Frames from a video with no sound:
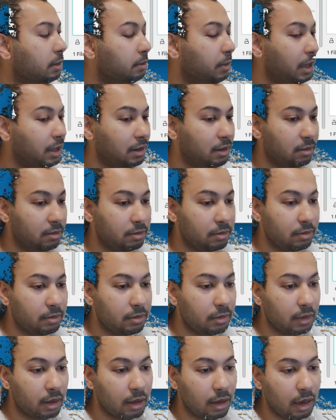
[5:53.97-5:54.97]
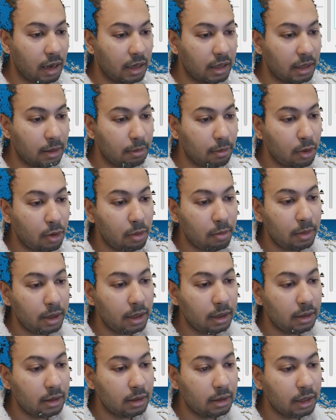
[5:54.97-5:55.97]
But at the
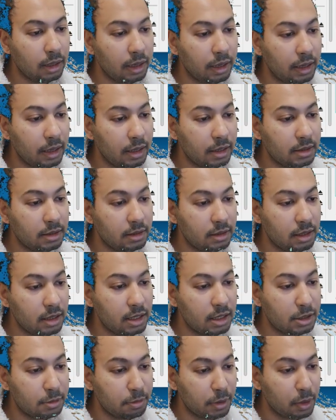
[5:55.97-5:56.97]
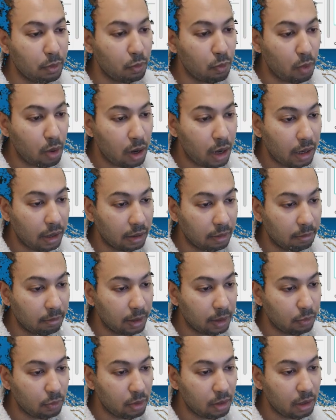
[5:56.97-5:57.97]
moment it is DSP1,
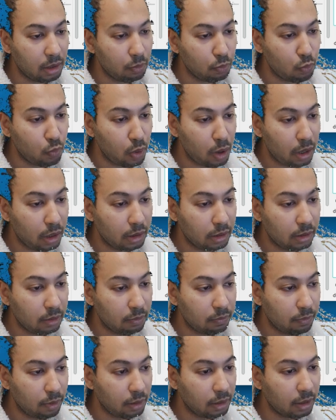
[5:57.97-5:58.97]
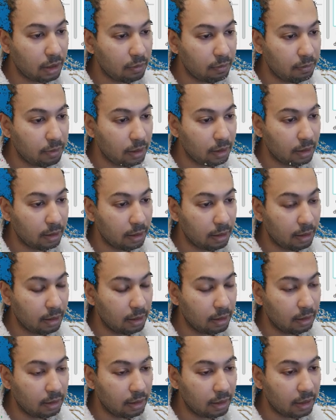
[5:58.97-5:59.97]
but we want for
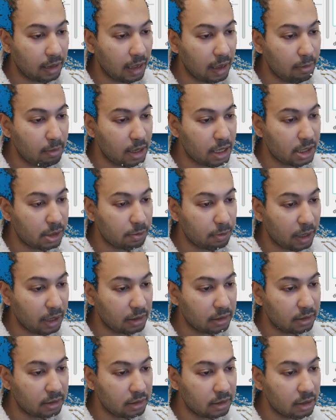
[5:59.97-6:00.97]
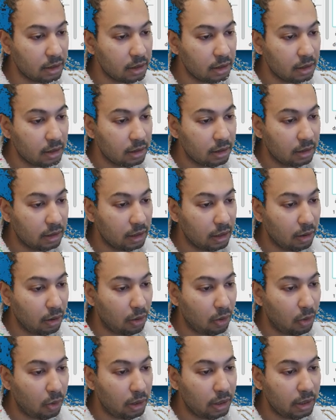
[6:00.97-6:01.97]
the game aspects
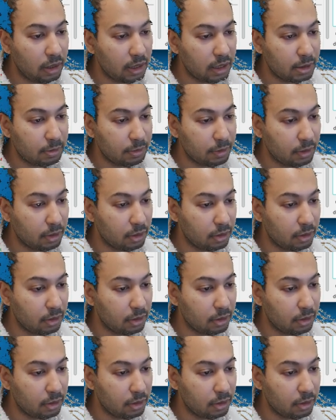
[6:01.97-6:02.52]
only DSP